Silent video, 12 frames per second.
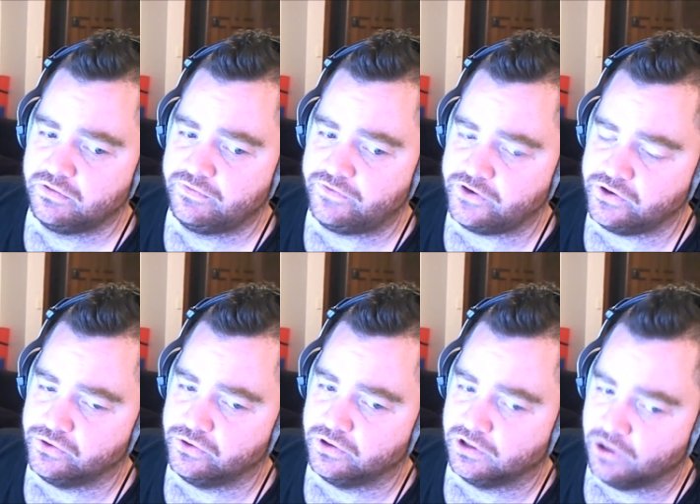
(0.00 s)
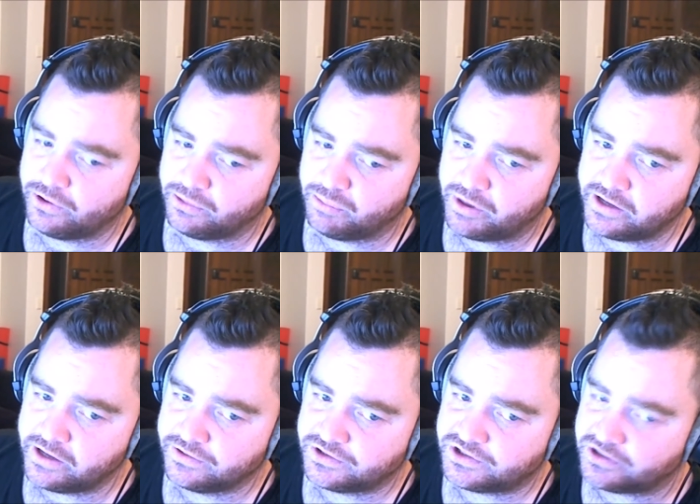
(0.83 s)
your load
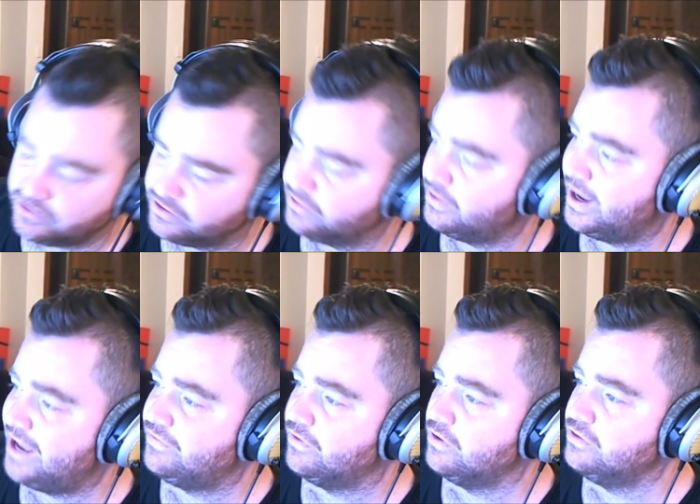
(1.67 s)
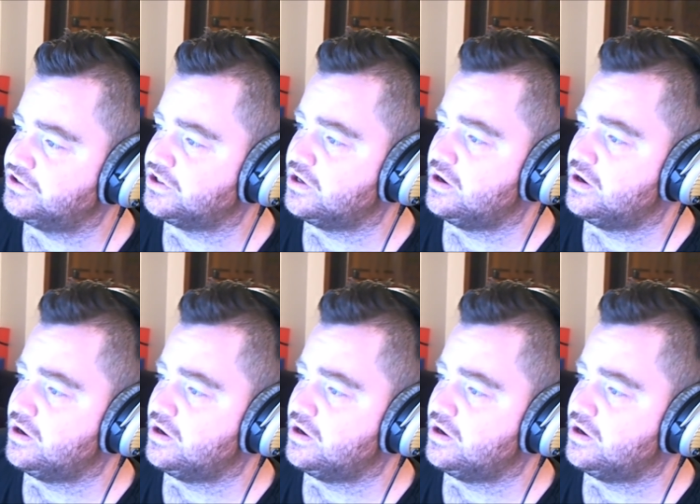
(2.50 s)
impedance in your headphones,